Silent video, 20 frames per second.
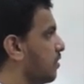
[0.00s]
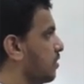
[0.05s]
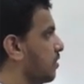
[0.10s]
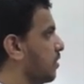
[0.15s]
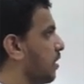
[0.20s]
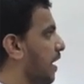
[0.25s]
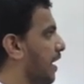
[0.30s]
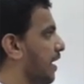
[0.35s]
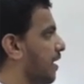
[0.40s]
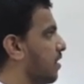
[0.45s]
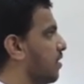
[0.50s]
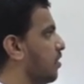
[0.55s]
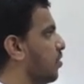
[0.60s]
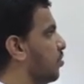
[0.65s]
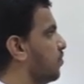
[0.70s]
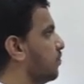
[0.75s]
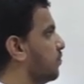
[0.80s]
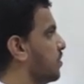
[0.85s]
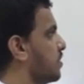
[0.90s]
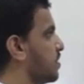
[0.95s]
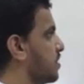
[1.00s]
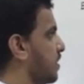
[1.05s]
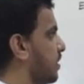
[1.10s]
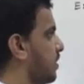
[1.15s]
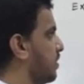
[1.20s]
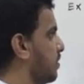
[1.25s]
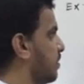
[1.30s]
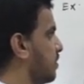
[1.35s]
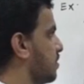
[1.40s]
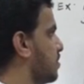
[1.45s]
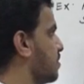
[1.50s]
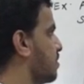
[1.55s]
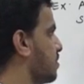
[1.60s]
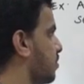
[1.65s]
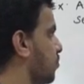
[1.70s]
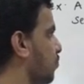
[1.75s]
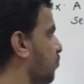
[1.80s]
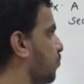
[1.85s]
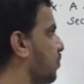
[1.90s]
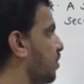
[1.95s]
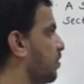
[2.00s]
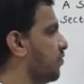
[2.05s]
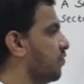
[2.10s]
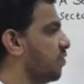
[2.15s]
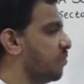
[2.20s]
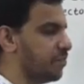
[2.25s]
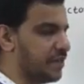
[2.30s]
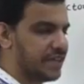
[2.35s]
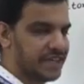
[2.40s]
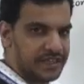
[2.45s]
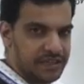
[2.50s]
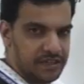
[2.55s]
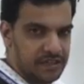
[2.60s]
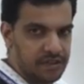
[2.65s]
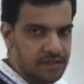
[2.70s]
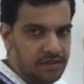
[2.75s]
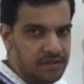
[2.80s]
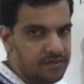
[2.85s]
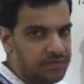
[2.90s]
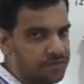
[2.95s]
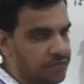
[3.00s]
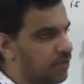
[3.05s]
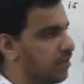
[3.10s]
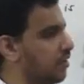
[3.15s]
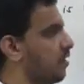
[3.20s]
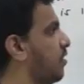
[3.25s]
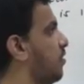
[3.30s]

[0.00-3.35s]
The angle of the sector is 150 degree.